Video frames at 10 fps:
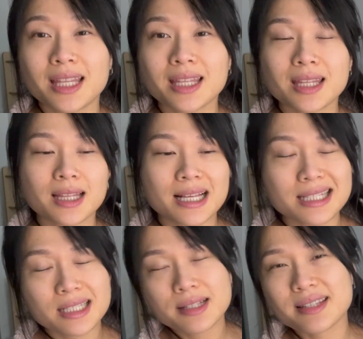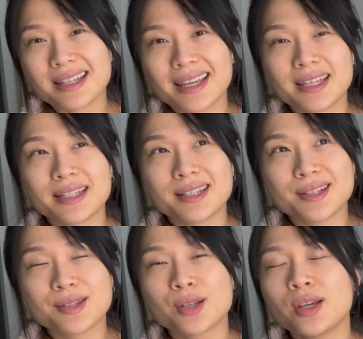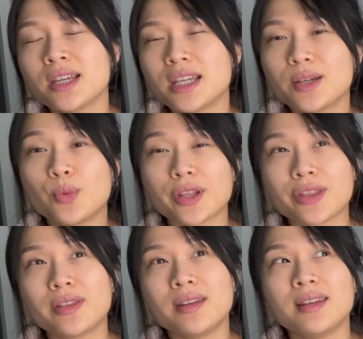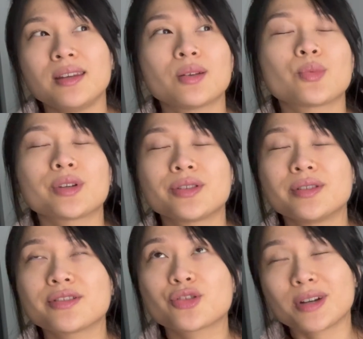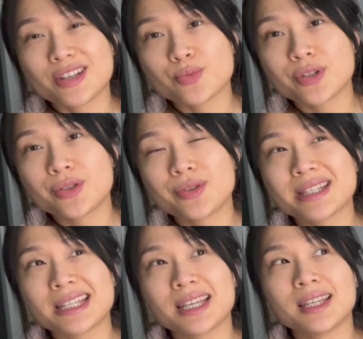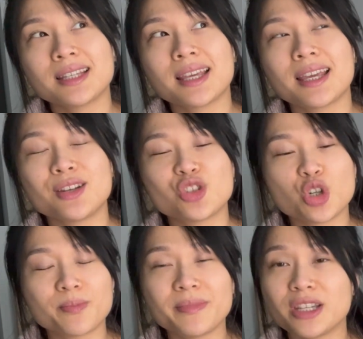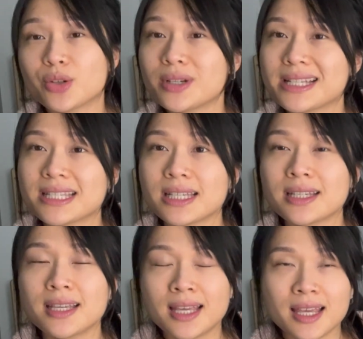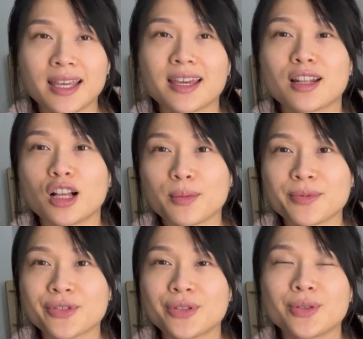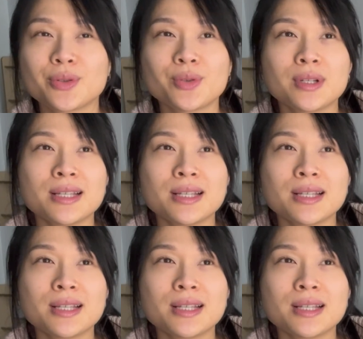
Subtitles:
And then the last thing I'll say is with the stress reducing and dopamine increasing, it helps you